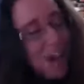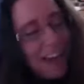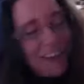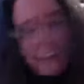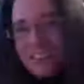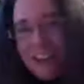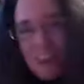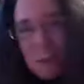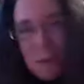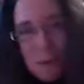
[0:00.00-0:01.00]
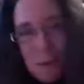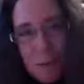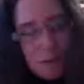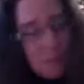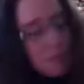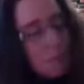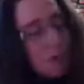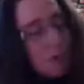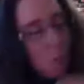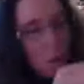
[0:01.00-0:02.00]
never would have remembered this, but
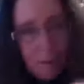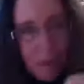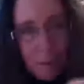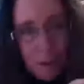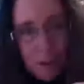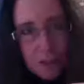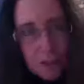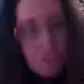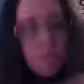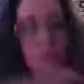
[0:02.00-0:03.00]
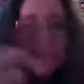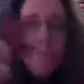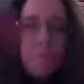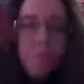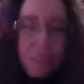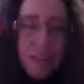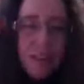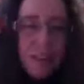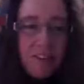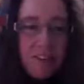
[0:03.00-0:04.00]
one of my puzzles, can
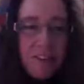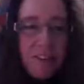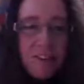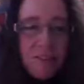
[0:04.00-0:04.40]
you see this?